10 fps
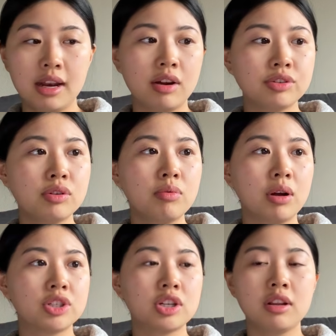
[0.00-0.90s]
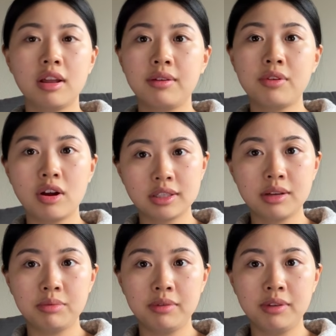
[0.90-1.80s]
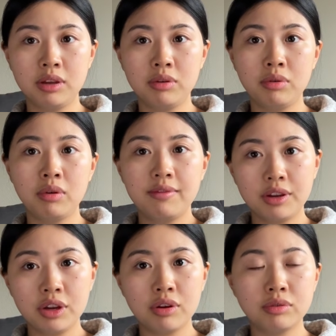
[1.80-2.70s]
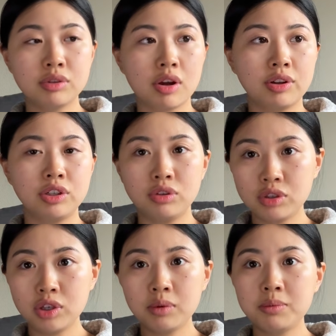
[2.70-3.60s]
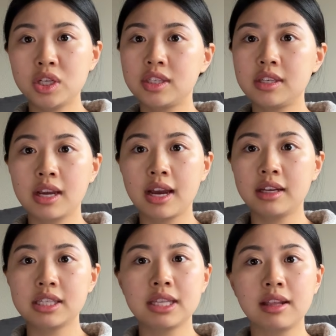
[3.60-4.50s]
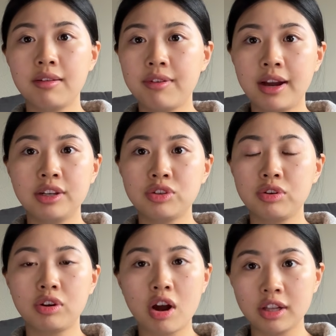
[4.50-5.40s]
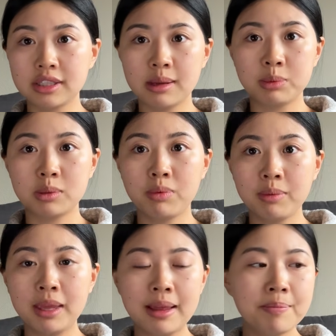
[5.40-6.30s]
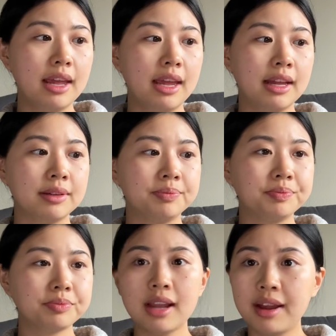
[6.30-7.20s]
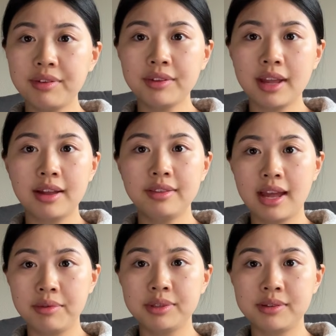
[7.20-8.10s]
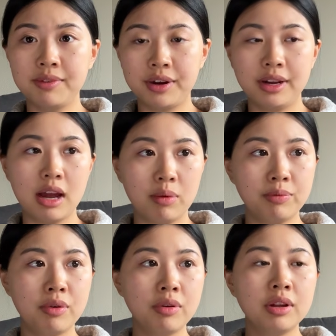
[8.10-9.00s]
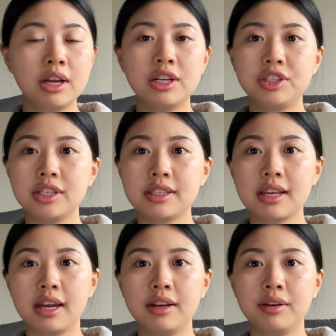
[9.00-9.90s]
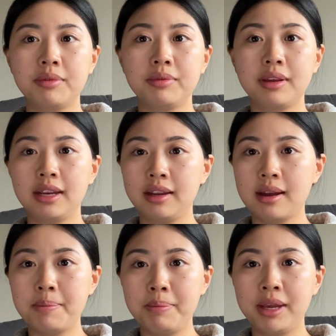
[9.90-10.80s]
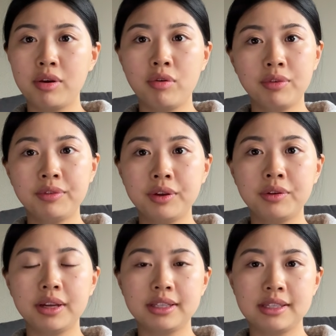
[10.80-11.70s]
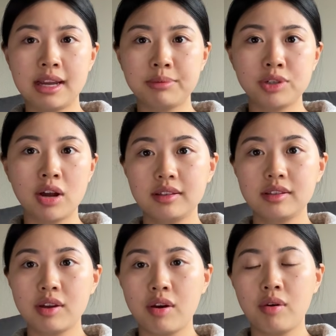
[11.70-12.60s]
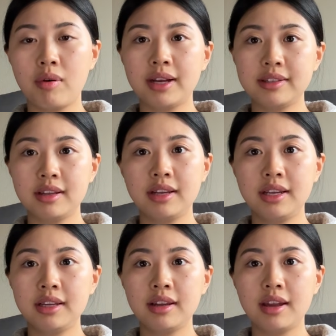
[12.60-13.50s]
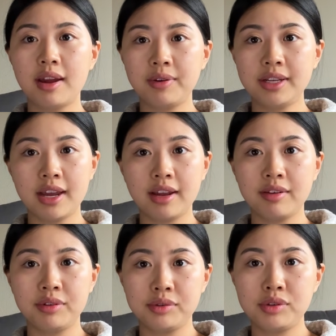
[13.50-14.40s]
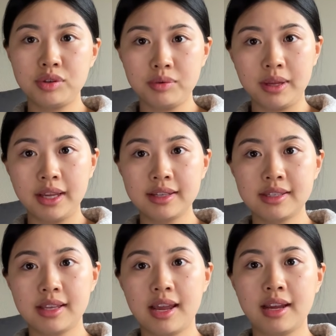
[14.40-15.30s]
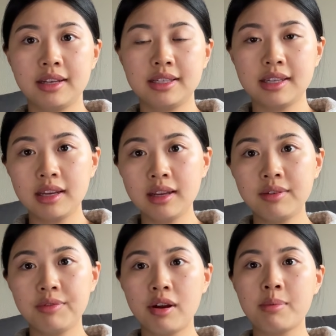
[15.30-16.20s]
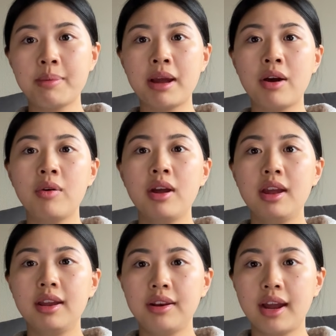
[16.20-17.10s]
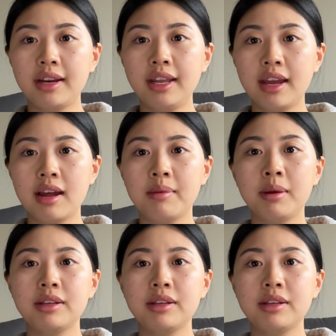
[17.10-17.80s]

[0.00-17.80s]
And I also watched a lot of content review videos on YouTube just to kind of solidify certain concepts for me, and I found that that was very helpful, just kind of getting a big overview and snapshot. So I studied every day of those 2 weeks, and I studied from about 9 a.m.